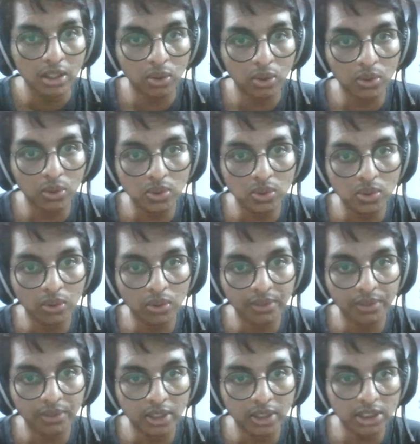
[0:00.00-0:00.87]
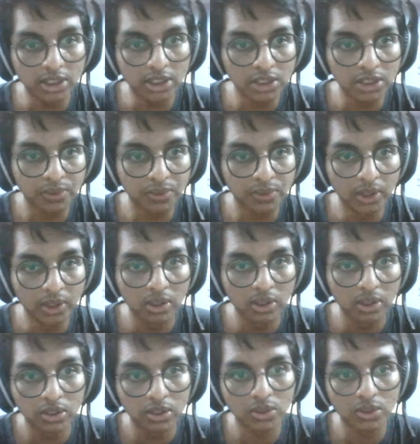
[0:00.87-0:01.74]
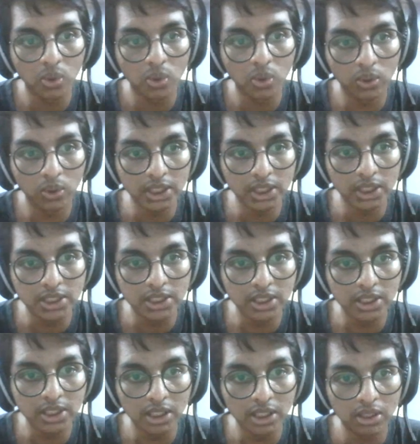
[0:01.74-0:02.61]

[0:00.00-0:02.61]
was configured successfully. So all these three